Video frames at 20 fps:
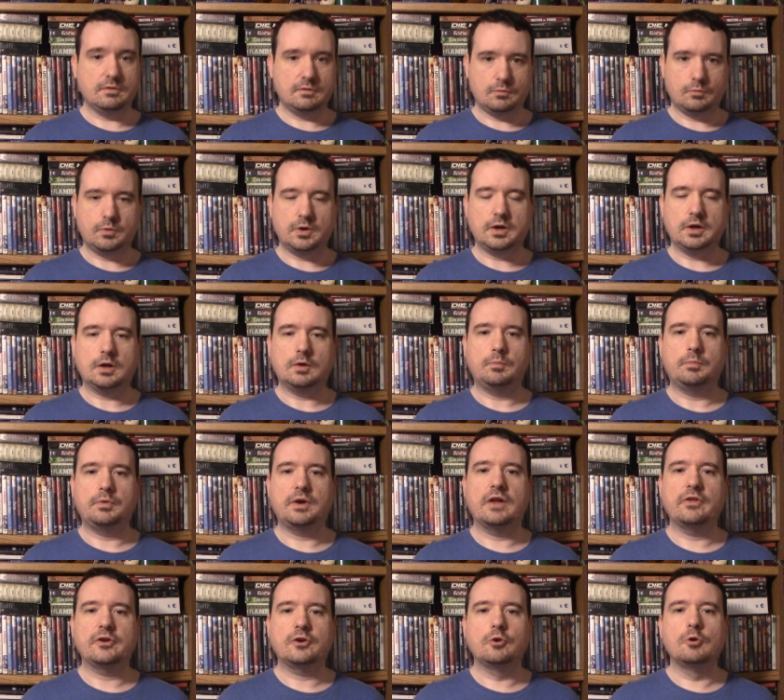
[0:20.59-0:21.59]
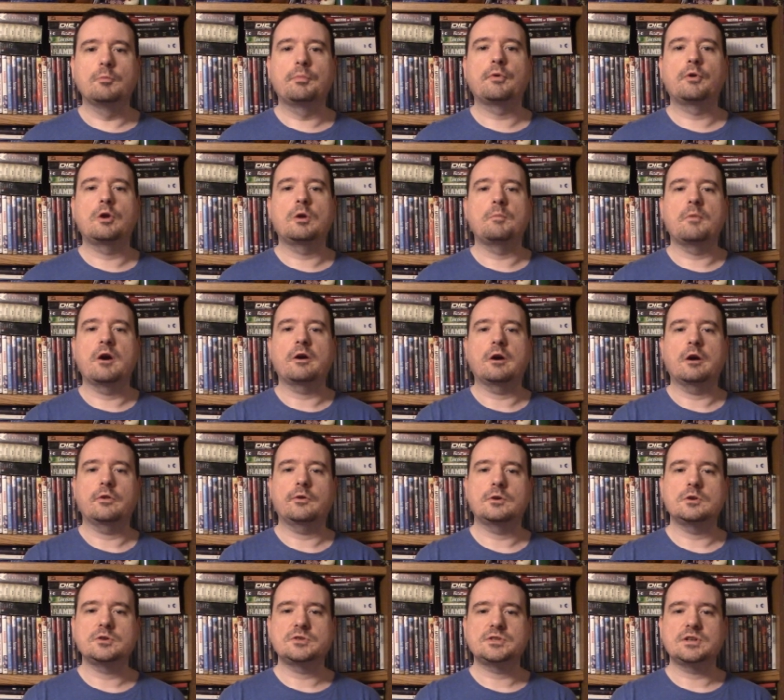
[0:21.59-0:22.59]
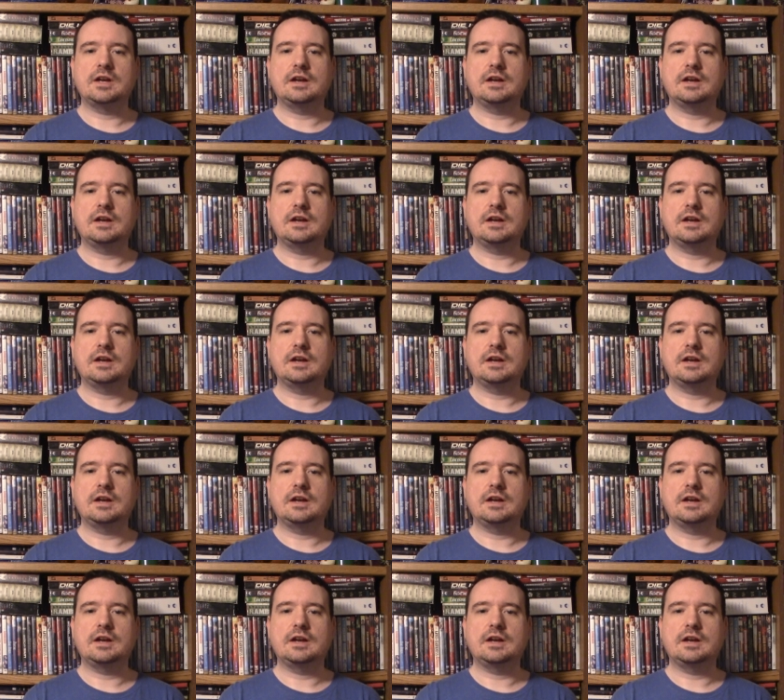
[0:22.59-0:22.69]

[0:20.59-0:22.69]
Bradley Cooper, and among others.